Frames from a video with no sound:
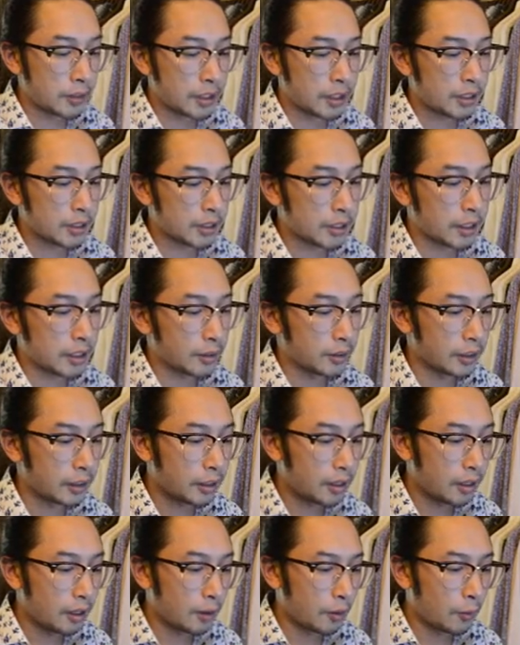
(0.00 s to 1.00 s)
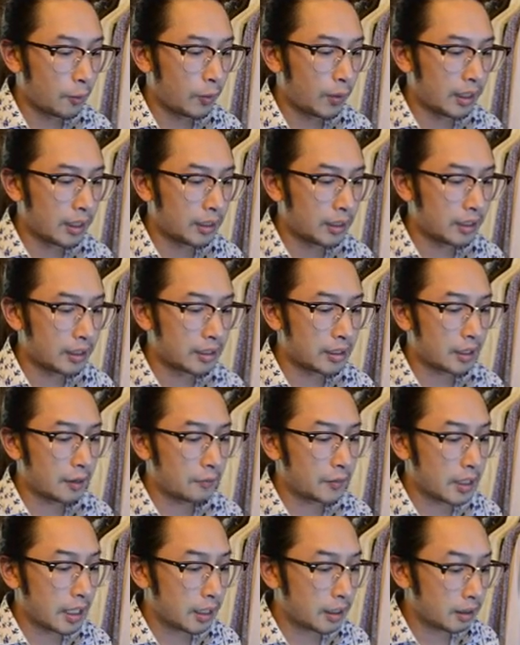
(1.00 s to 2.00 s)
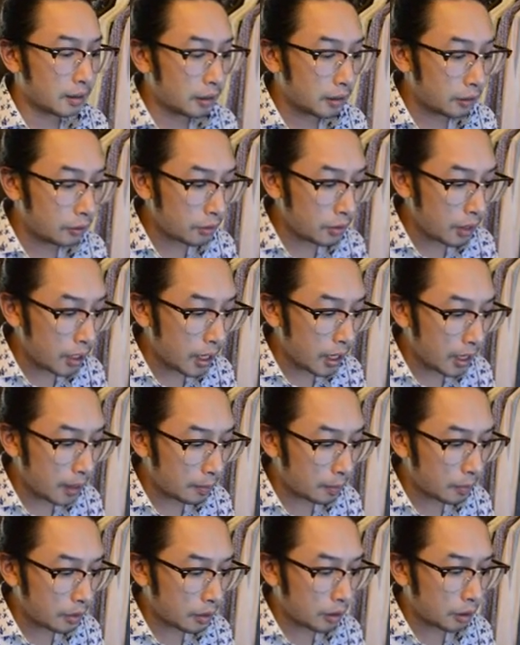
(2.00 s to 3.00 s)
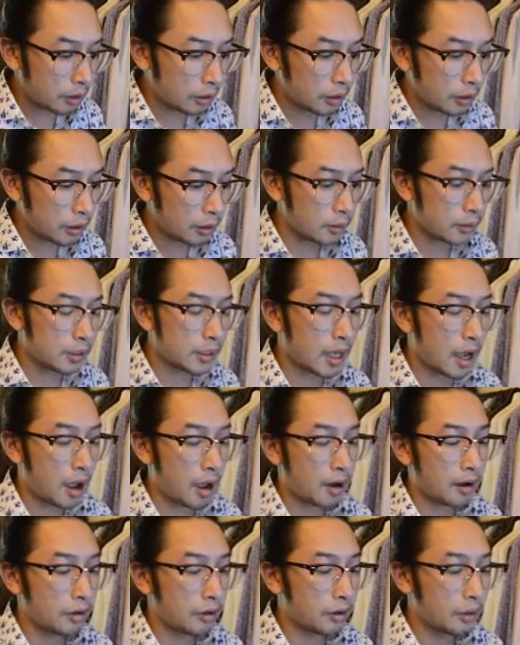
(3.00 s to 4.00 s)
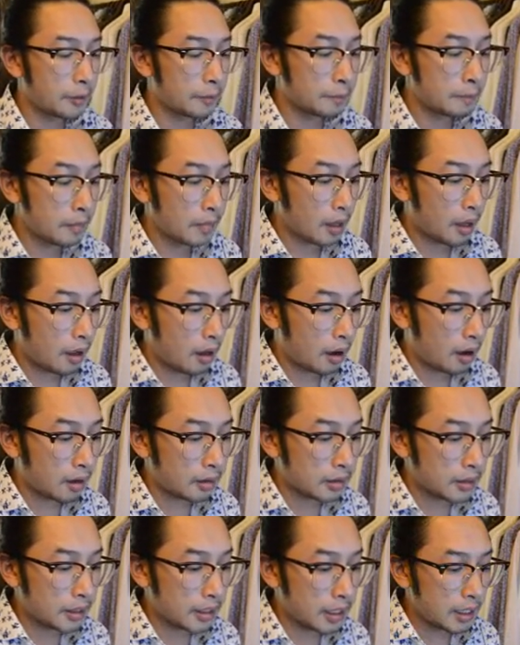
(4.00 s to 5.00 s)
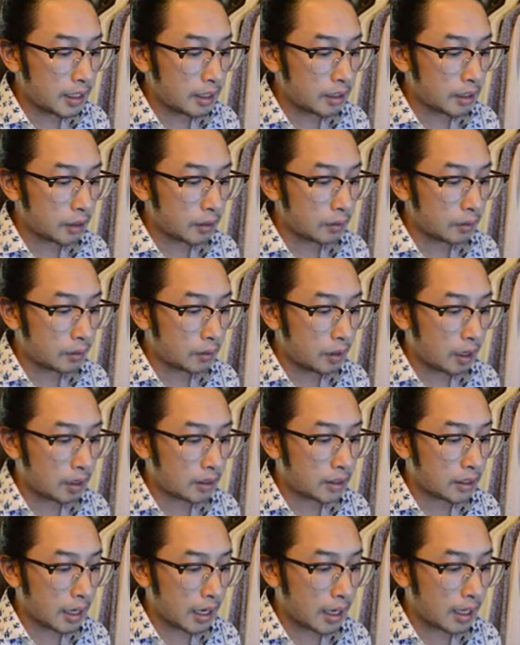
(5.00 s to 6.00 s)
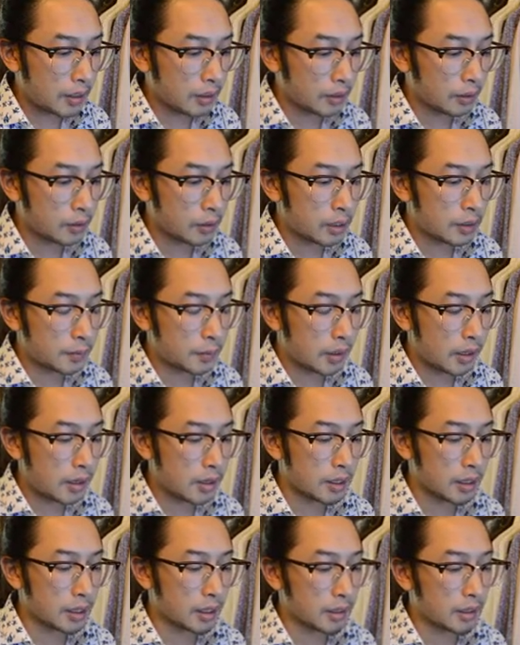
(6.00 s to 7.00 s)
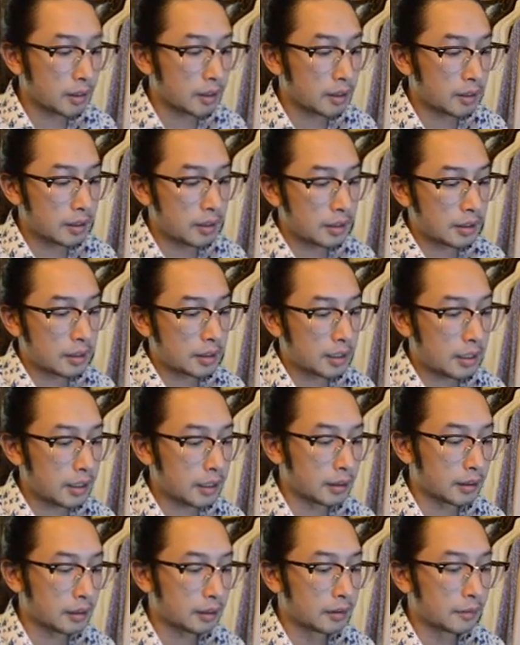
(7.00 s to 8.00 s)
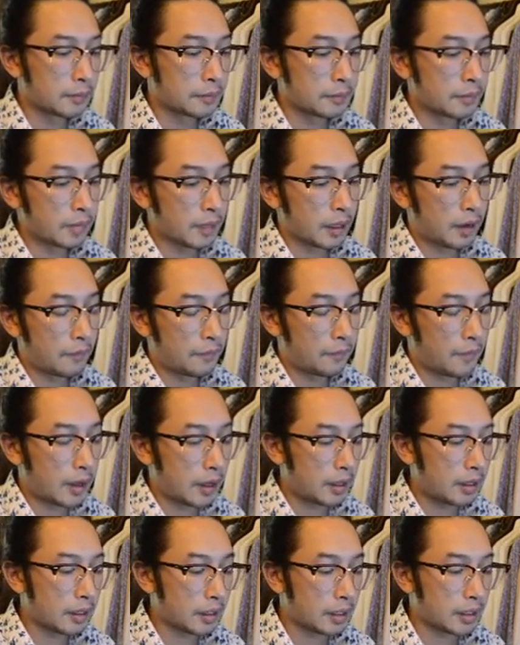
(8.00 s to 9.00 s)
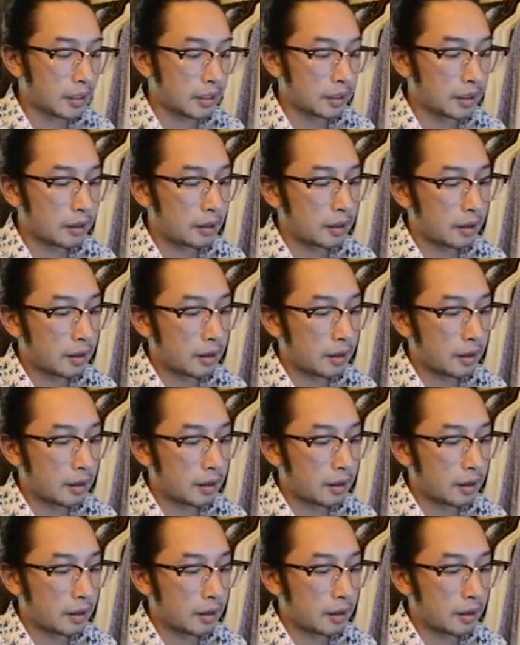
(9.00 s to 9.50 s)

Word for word: She's a cutie. Wigglytuff taking a little nap. Aw, you are a little tired. Audino, Audino, Spirit Link, Seel, Fennekin,